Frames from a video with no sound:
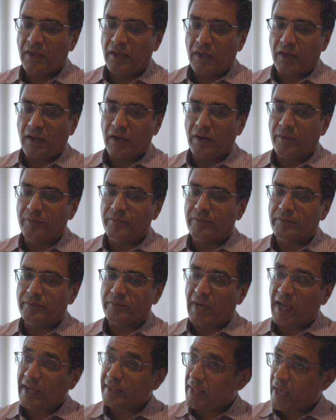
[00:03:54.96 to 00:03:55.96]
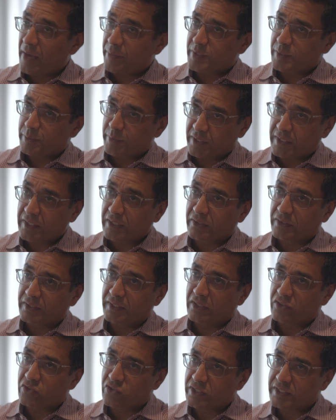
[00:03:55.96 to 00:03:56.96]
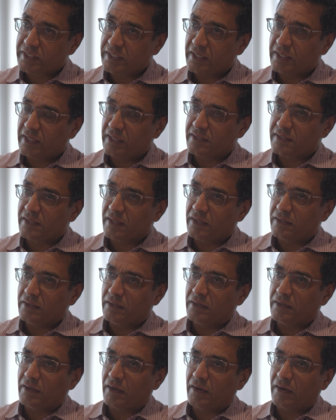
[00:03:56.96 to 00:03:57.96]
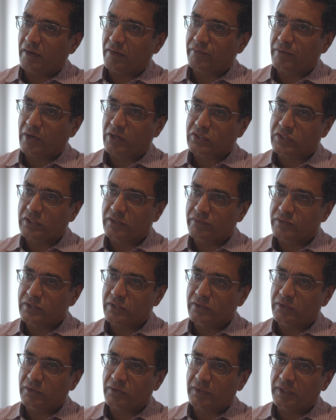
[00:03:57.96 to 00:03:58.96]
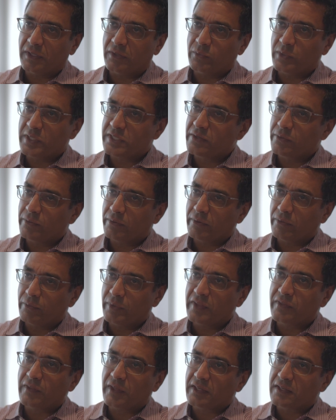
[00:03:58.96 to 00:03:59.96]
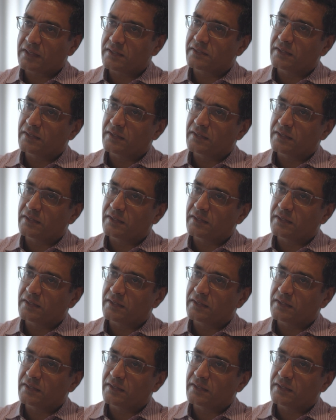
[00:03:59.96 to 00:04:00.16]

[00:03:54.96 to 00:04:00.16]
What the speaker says: My lab is particularly interested in a function of synuclein, which we think is